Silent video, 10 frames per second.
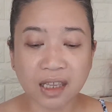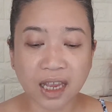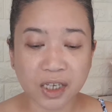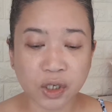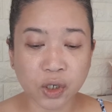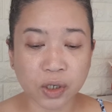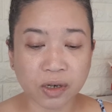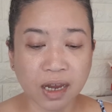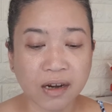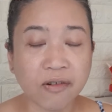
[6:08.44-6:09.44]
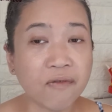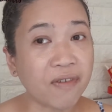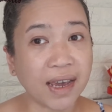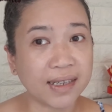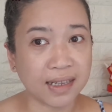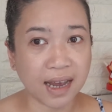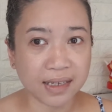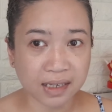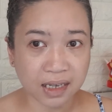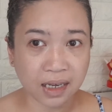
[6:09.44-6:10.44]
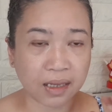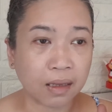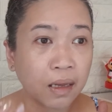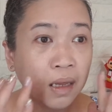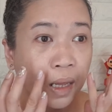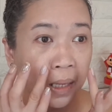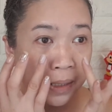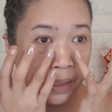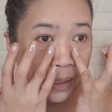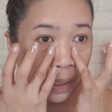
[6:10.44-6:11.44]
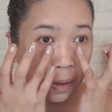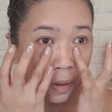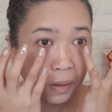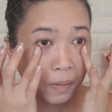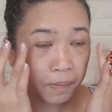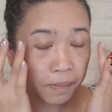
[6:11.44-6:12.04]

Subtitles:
texture and revitalize skin. So